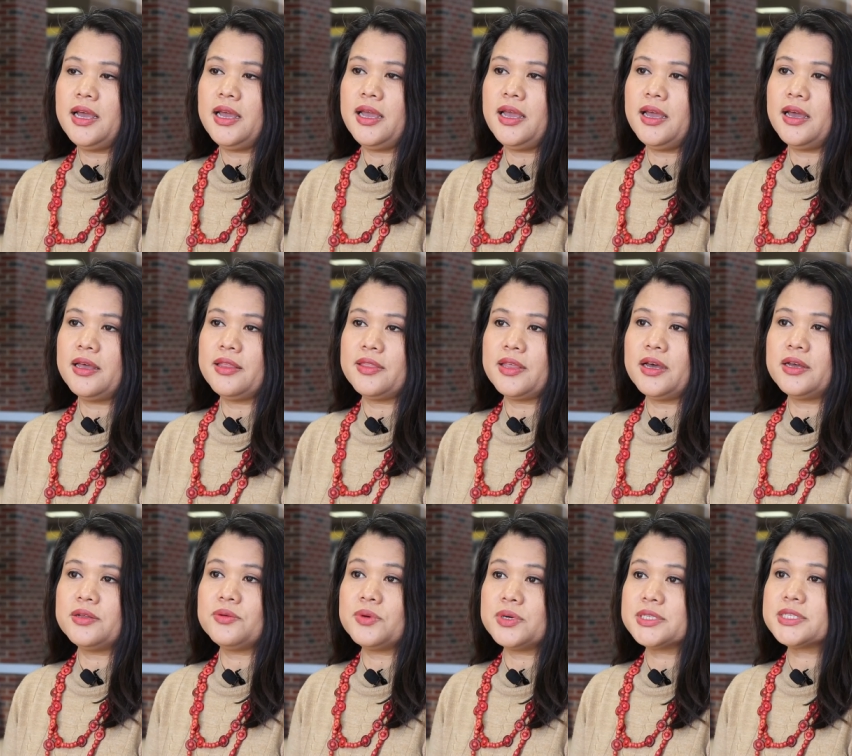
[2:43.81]
And
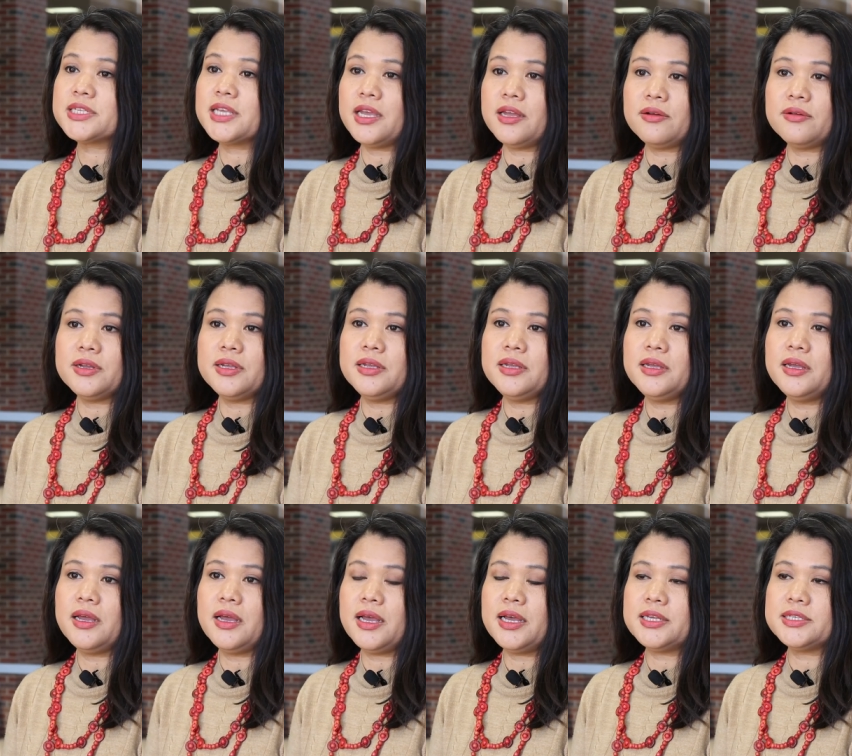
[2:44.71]
that was scary
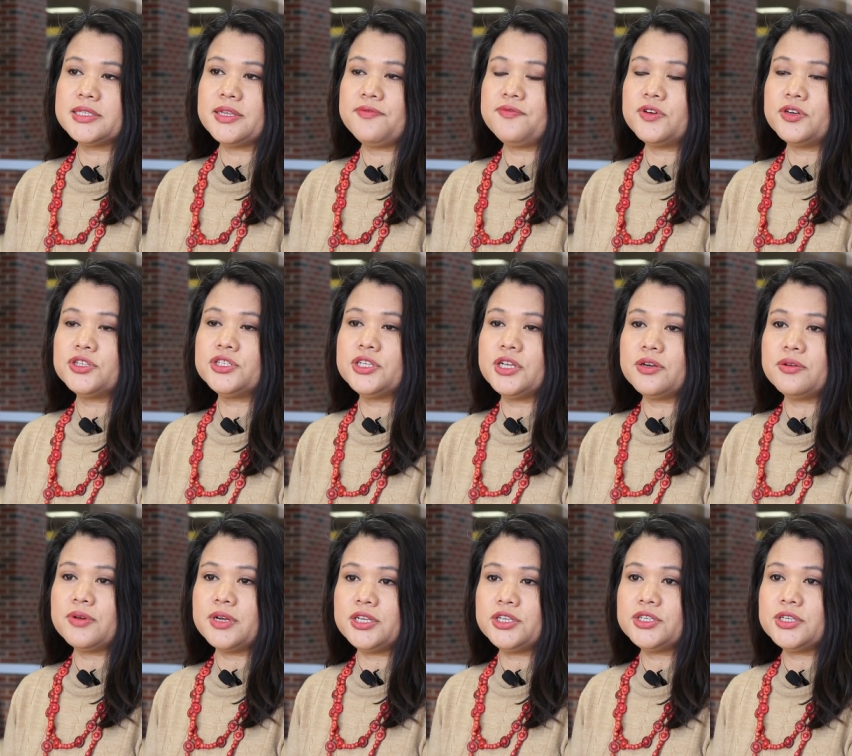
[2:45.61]
as a first
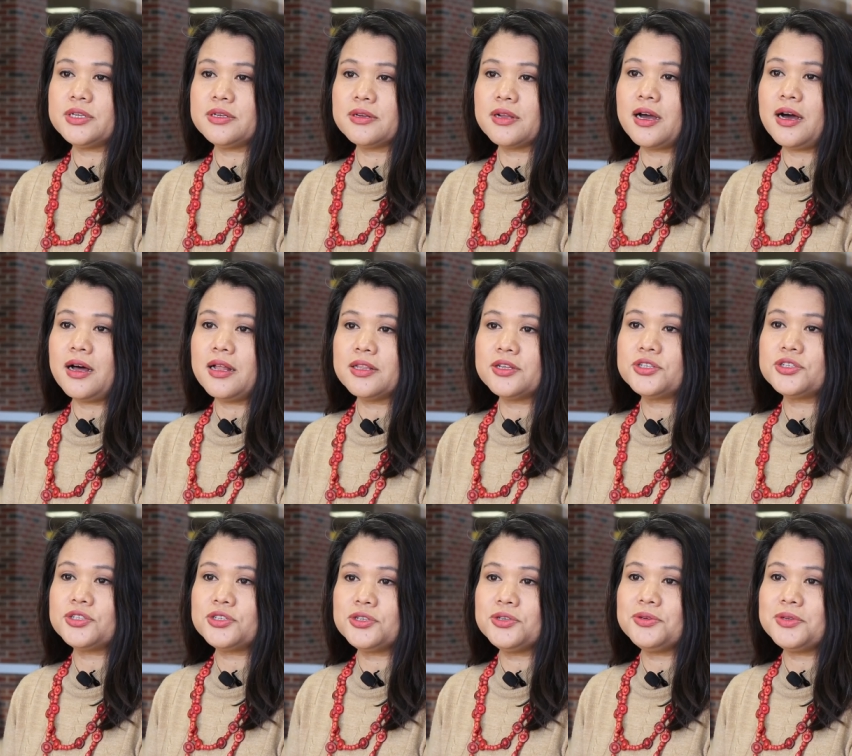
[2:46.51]
generation college
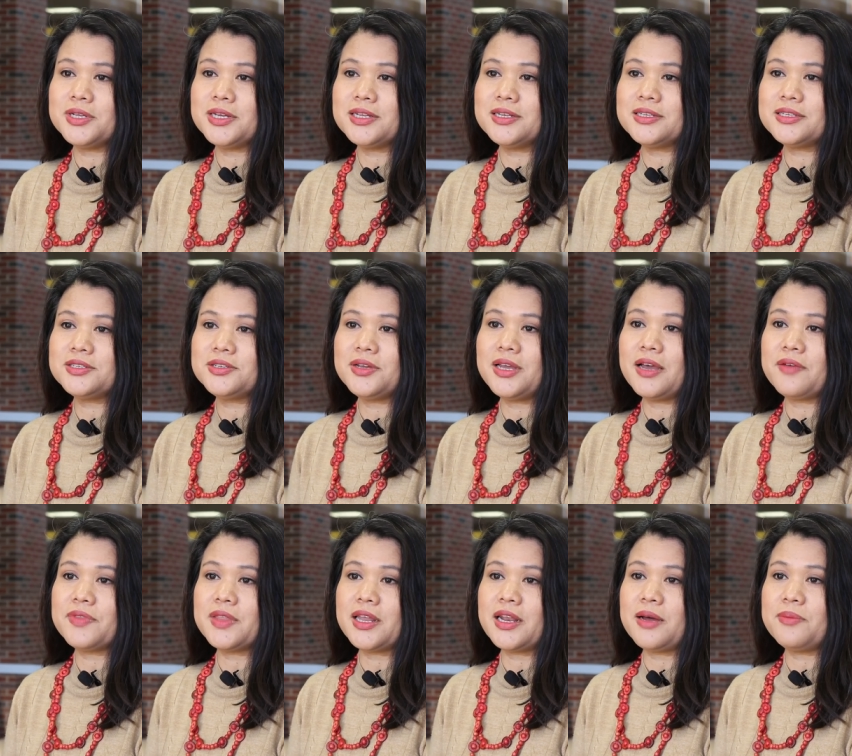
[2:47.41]
student to
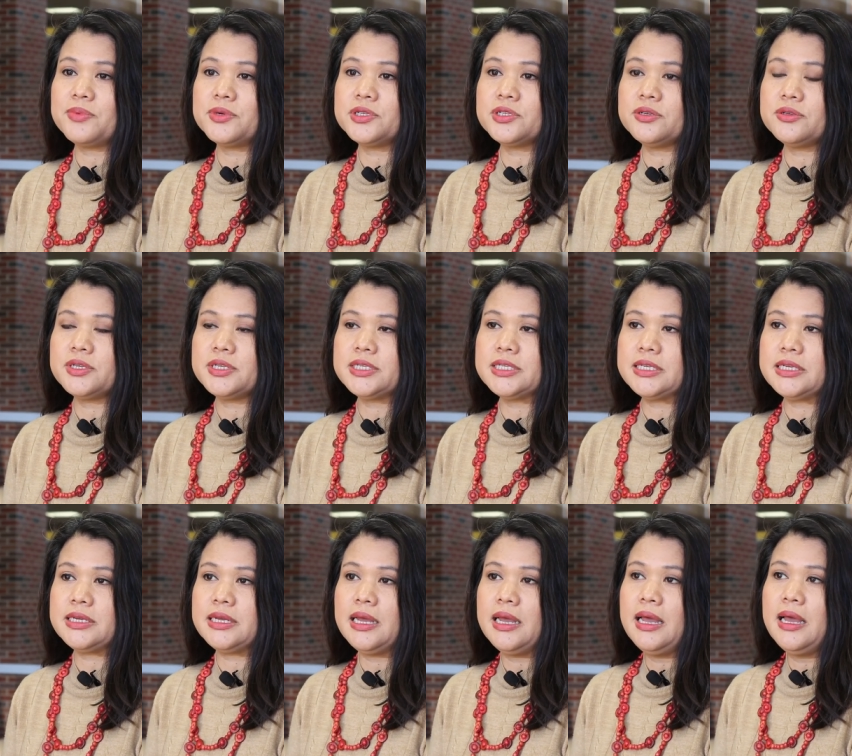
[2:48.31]
have that
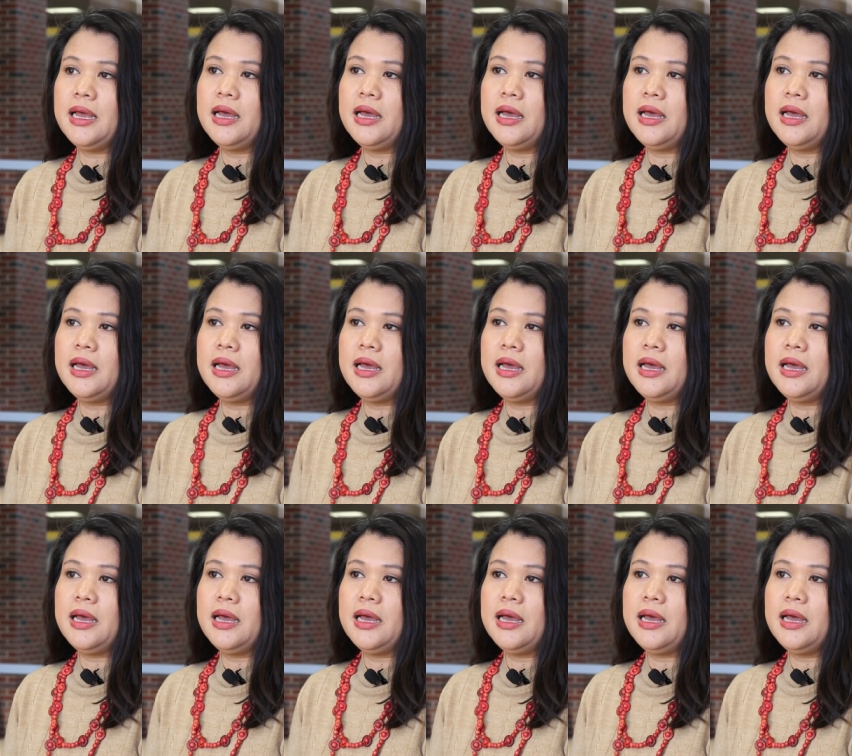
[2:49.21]
opportunity.